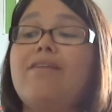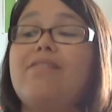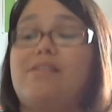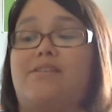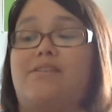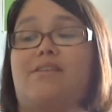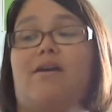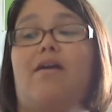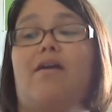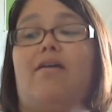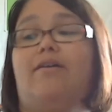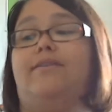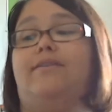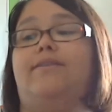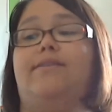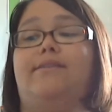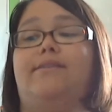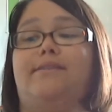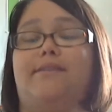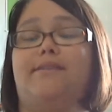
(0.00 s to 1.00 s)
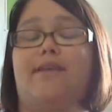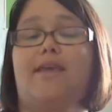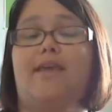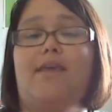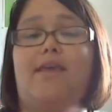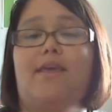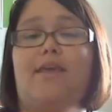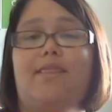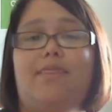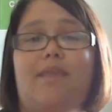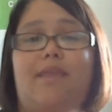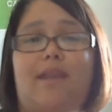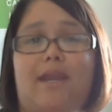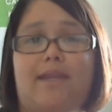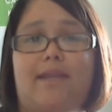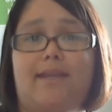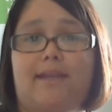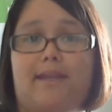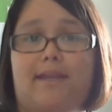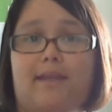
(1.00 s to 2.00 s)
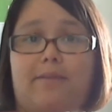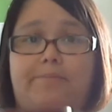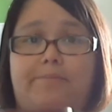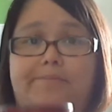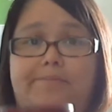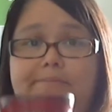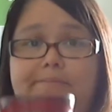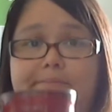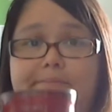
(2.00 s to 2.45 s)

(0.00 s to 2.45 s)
the socks that I knit him